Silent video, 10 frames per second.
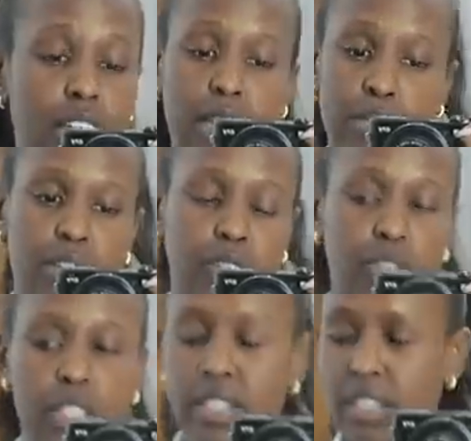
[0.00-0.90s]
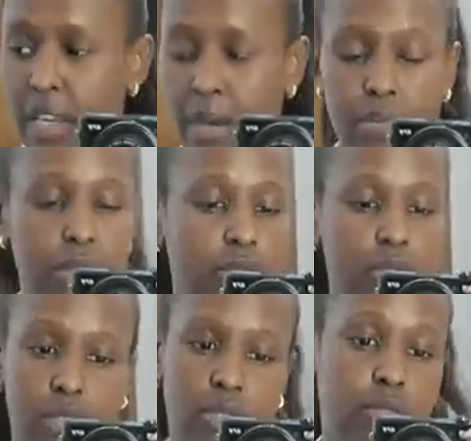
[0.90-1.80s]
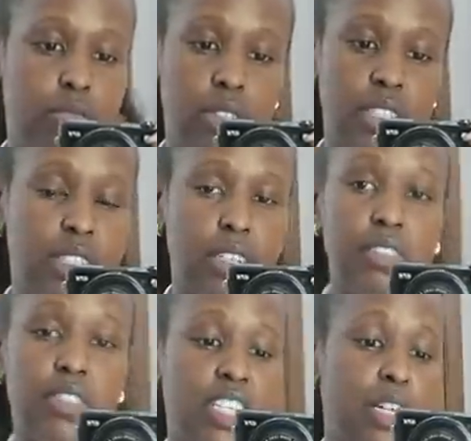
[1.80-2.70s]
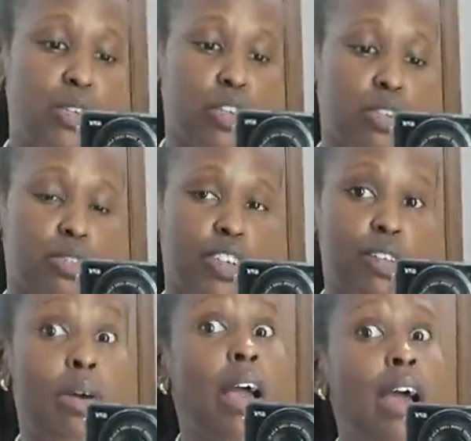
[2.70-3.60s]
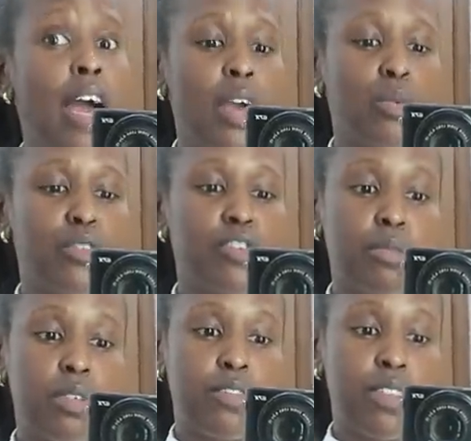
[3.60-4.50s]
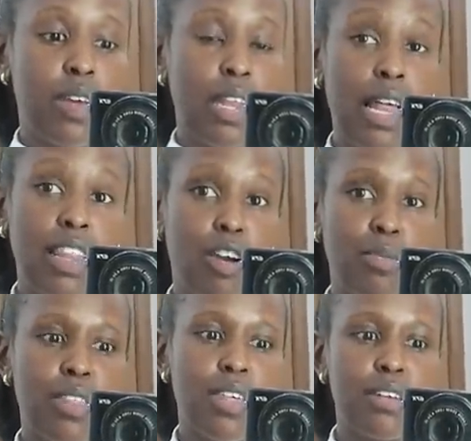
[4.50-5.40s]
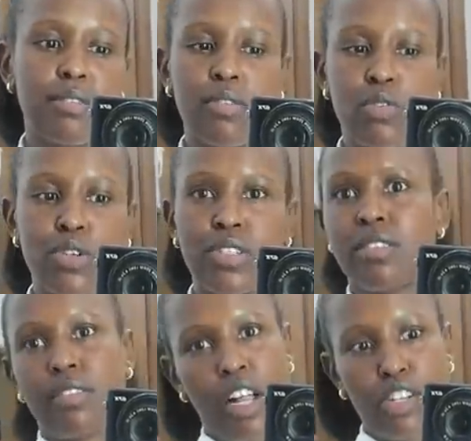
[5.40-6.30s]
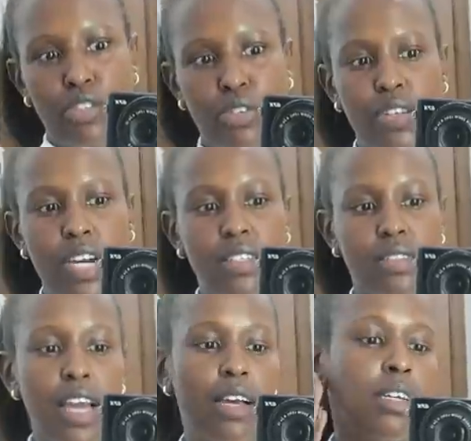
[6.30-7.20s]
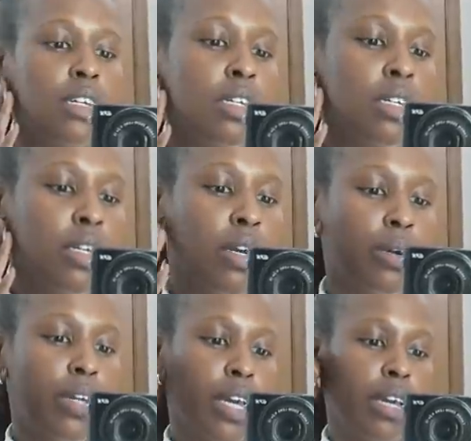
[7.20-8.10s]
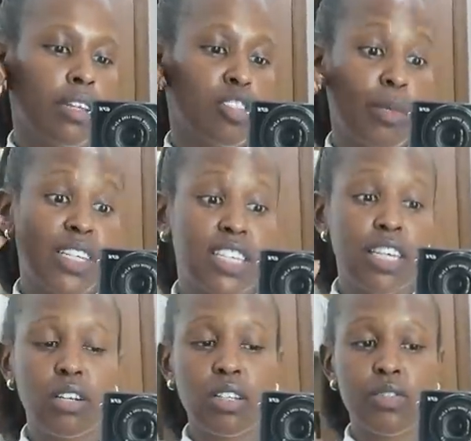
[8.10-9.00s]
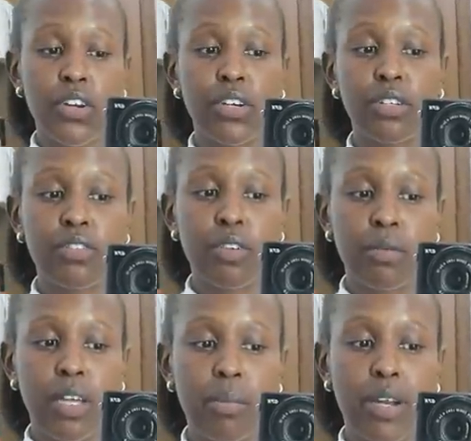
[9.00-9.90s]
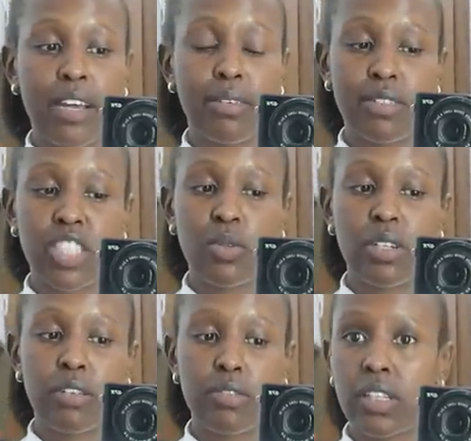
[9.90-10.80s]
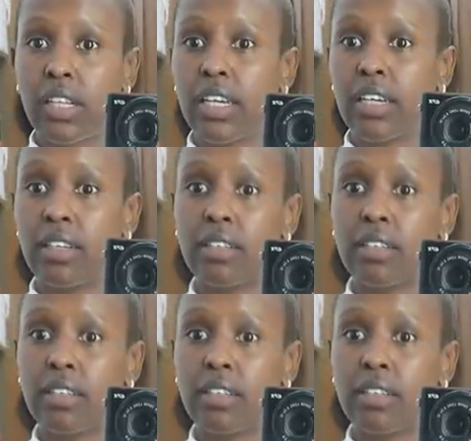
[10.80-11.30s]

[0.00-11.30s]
I am paying for this. So listen, if they tell me not to film, I won't film. And if they allow me, then of course I'll show you guys. Yeah. Okay. So my skin looks very good from there, but I genuinely feel like